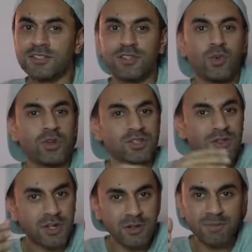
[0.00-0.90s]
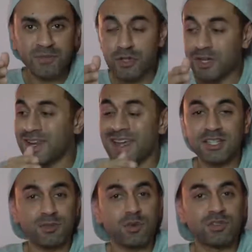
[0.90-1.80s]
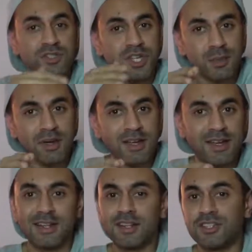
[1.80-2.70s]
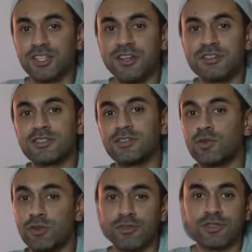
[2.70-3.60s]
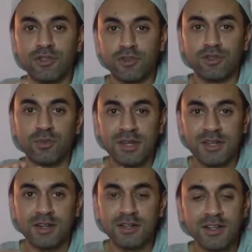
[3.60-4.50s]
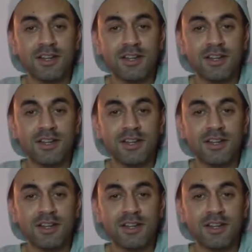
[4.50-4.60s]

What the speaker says: So once you're done, you can export to JPEG and then share it to all of your social media.